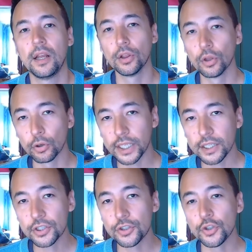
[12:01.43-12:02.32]
Learning
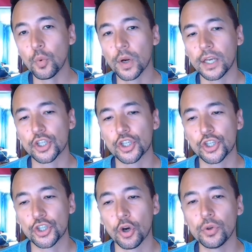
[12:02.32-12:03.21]
to do what I just
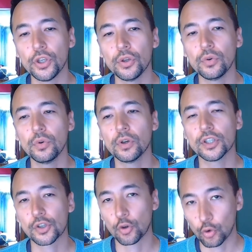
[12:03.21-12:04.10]
showed you
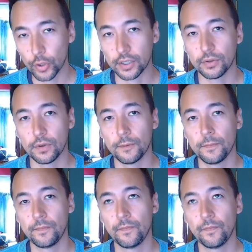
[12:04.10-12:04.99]
is critical,
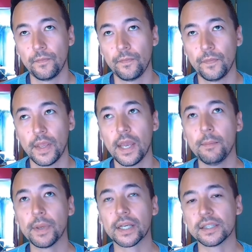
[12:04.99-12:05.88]

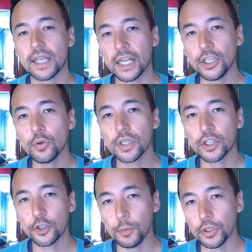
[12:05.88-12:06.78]
because then you can
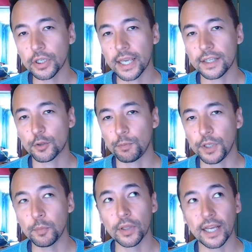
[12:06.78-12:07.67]
communicate to
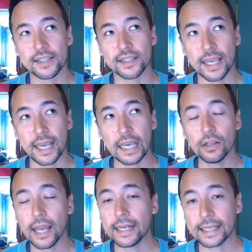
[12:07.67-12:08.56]
people at
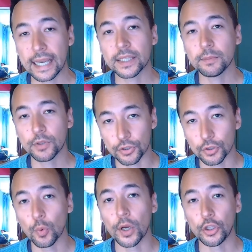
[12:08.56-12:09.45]
scale and get them to
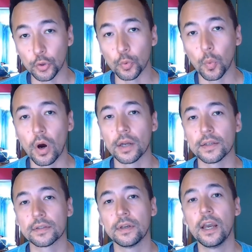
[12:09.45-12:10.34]
do what you
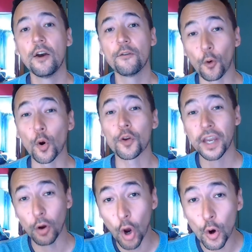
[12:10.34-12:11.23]
want for
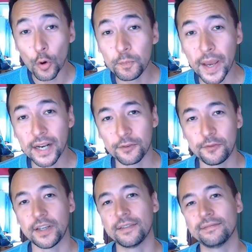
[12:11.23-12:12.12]
their own
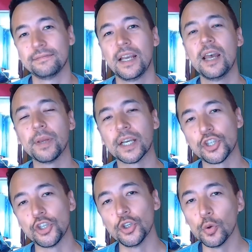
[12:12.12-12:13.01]
benefit.
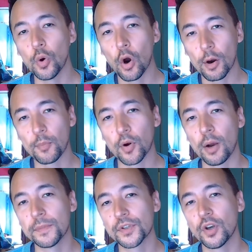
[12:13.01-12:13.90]
Because you are a
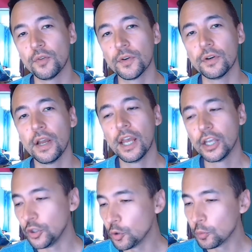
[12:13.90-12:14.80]
problem solver,
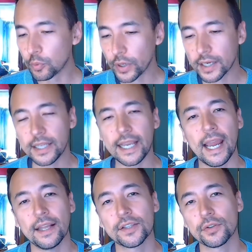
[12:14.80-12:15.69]
you bring the
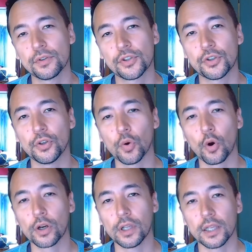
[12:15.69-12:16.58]
answers to your
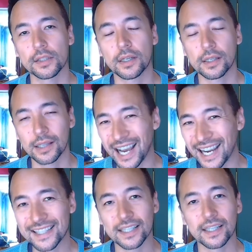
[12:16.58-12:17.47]

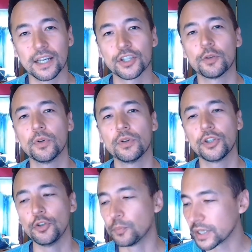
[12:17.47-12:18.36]
clients and customers,
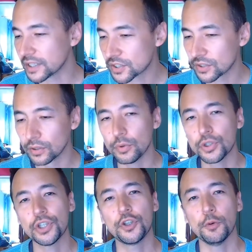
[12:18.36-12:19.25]
you bring the
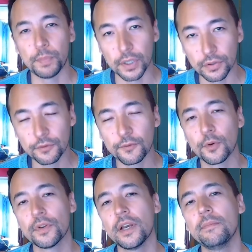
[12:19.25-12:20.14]
solutions, you build it
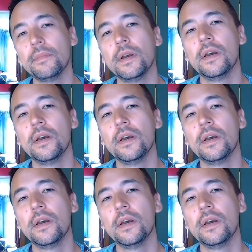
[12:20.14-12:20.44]
for them,